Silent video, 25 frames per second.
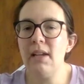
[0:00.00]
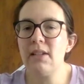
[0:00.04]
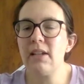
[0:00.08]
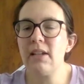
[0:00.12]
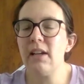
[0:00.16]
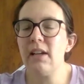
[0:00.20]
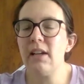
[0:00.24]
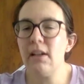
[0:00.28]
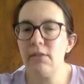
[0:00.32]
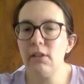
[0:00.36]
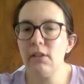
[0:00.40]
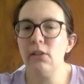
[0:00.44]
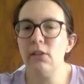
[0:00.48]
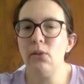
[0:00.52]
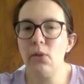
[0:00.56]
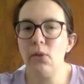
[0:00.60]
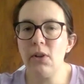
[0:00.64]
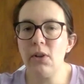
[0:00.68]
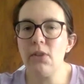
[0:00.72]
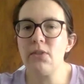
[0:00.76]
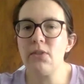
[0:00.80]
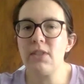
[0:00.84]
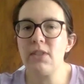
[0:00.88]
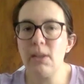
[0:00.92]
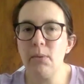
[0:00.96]
to have the
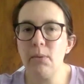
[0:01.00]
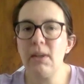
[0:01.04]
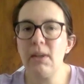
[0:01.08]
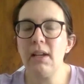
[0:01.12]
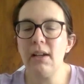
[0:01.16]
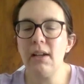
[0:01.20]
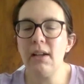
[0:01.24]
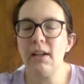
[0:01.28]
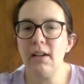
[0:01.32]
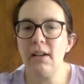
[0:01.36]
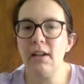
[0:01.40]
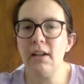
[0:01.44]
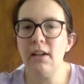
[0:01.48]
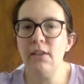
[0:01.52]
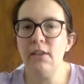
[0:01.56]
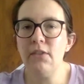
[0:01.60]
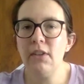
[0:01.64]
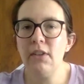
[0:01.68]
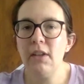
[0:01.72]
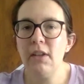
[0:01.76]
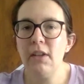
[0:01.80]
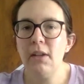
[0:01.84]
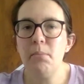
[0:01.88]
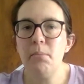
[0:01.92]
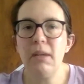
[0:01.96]
lawyers that we have
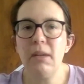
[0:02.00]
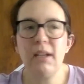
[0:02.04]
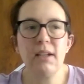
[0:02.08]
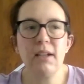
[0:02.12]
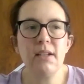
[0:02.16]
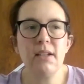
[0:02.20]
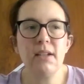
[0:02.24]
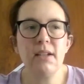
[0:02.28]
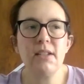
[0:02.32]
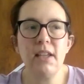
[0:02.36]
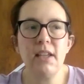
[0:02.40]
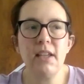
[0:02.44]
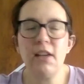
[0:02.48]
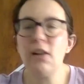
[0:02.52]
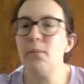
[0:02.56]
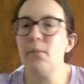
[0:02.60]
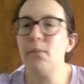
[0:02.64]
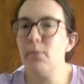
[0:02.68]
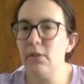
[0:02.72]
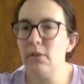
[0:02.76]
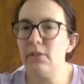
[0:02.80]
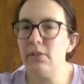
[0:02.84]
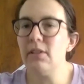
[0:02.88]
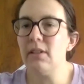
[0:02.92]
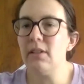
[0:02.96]
because they are
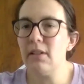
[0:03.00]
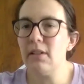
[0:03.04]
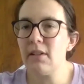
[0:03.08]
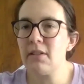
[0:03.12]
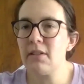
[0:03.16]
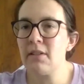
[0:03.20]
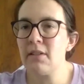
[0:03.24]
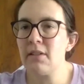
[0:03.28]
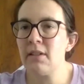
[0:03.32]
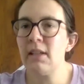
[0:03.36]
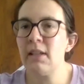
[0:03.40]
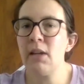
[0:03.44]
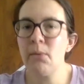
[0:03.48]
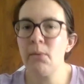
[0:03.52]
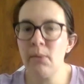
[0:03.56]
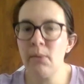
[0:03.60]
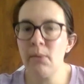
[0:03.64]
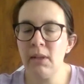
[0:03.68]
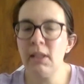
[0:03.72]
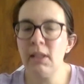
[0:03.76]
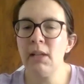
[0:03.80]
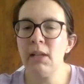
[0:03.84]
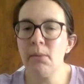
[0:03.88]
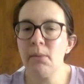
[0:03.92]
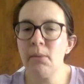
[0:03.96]
bulldogs. They
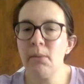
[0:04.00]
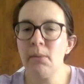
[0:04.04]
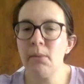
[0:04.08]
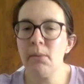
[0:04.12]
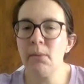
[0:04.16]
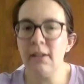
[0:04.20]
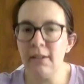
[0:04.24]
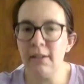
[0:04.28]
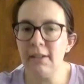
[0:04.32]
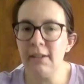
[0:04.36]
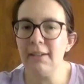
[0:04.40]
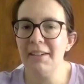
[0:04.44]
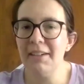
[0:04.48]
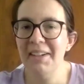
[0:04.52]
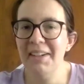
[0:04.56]
really, really are.